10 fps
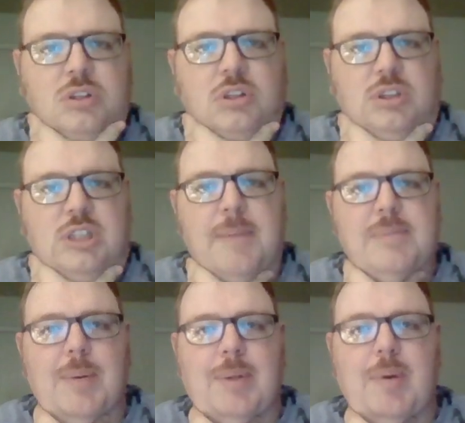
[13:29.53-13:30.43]

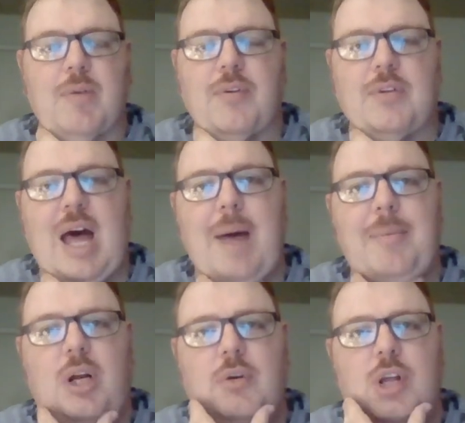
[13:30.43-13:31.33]
Teams up with the Beautiful
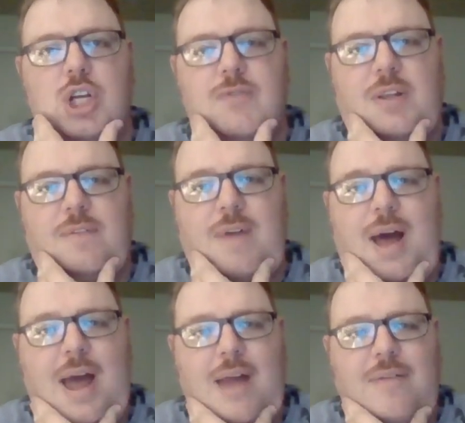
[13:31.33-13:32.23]
Domino in issue
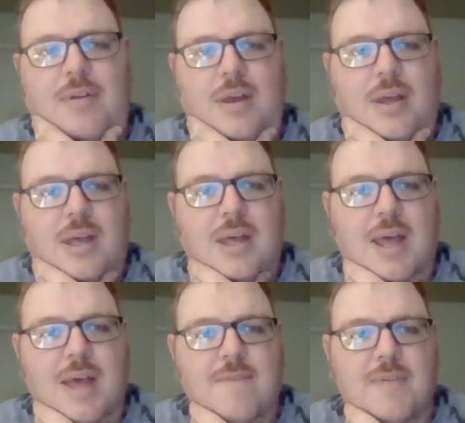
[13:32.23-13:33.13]
55
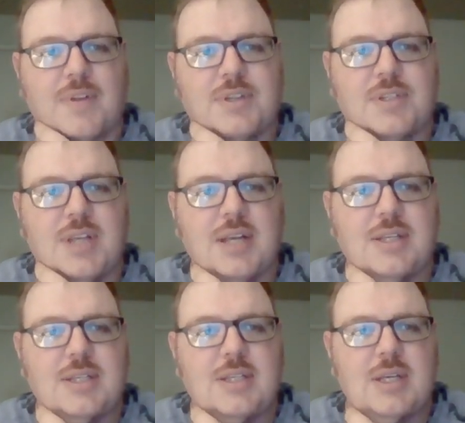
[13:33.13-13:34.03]
and
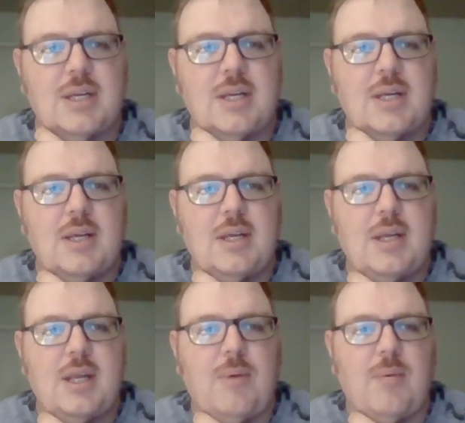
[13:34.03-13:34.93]
56.
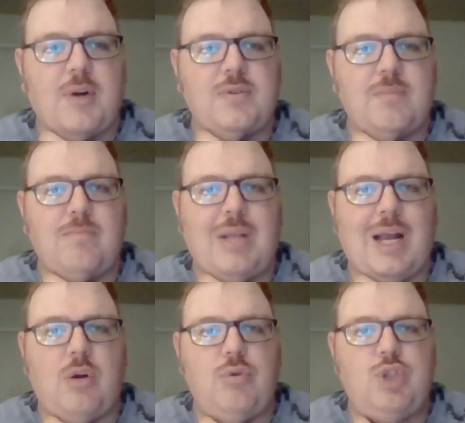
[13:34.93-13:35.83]
He works at
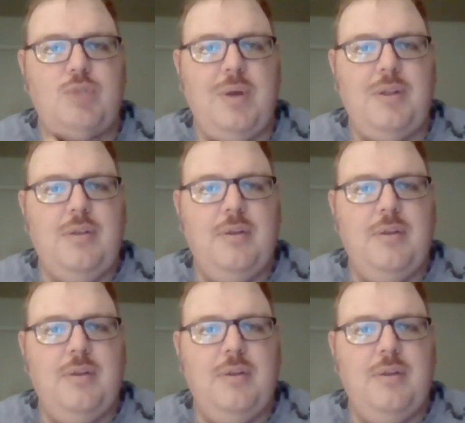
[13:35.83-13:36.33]
Blackhoo Smith.